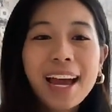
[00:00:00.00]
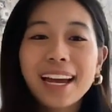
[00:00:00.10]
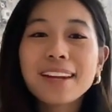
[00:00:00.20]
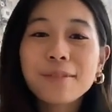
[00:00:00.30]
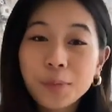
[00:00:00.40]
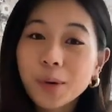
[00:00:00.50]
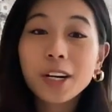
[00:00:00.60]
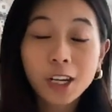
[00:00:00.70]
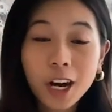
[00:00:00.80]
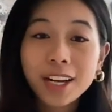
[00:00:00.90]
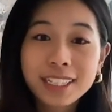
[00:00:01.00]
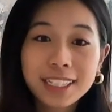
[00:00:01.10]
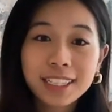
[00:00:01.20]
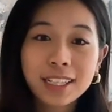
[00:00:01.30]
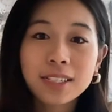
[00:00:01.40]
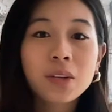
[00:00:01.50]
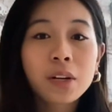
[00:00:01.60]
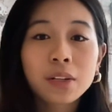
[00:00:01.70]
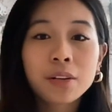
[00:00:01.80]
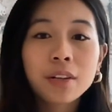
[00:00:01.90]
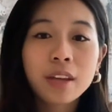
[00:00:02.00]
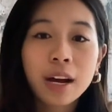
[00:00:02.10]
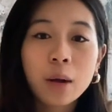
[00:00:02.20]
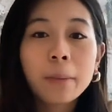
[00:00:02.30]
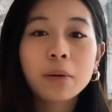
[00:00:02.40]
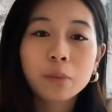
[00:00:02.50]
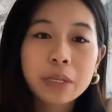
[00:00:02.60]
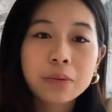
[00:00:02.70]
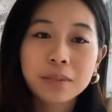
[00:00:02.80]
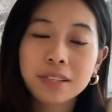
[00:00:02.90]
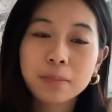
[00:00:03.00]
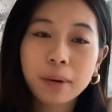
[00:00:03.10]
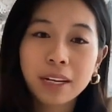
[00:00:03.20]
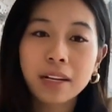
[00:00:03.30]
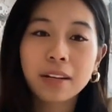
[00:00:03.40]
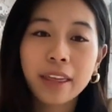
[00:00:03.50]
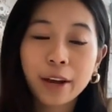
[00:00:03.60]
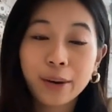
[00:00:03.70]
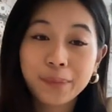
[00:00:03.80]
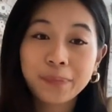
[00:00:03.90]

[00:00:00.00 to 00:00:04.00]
And if you want to contact us, go to the Help and Resources button there.